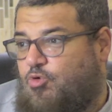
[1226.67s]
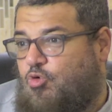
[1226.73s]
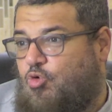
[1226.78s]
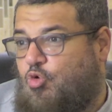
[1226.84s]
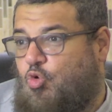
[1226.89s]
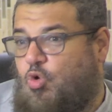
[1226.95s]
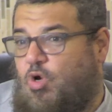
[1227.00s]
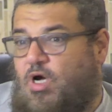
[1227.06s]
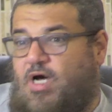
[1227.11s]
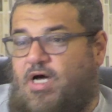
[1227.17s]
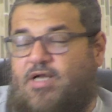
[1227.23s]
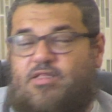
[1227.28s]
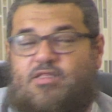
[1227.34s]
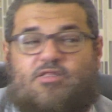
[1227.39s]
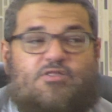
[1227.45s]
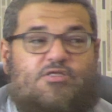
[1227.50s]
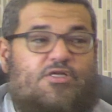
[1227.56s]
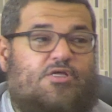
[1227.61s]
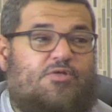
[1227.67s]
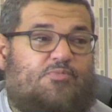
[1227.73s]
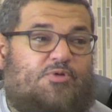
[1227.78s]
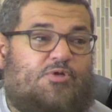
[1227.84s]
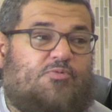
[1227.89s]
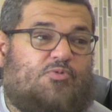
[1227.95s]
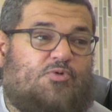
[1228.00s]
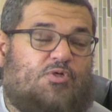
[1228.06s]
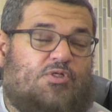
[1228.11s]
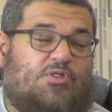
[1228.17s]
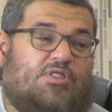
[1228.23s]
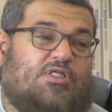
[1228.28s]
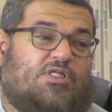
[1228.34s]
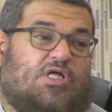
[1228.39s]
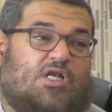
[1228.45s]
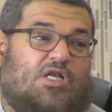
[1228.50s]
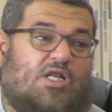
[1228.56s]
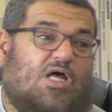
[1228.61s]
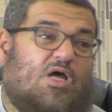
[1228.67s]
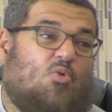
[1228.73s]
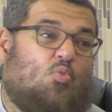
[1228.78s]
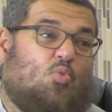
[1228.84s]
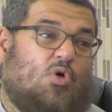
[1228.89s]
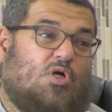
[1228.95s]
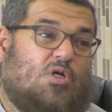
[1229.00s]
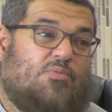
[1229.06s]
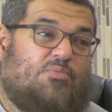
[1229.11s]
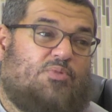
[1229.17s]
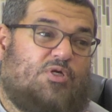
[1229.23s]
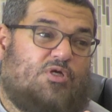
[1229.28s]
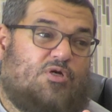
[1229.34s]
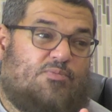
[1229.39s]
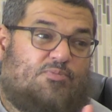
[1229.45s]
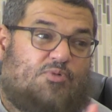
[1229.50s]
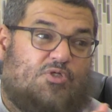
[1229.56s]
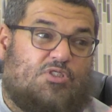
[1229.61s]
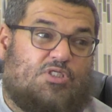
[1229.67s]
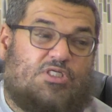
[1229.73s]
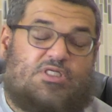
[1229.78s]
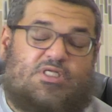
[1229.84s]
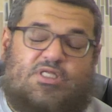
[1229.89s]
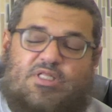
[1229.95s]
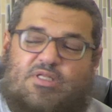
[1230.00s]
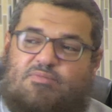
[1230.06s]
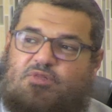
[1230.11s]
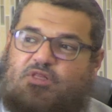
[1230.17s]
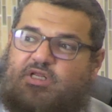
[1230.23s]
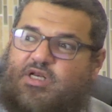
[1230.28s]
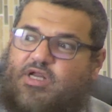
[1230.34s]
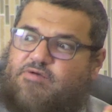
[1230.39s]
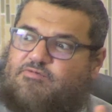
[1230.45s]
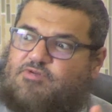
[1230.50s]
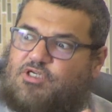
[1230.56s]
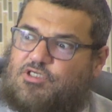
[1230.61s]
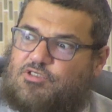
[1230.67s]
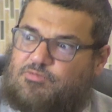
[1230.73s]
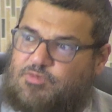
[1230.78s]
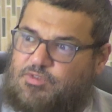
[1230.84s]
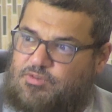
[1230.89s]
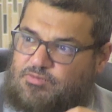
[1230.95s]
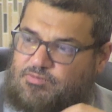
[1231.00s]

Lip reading: Who are the three people that Allah will be representing them in the day of judgment?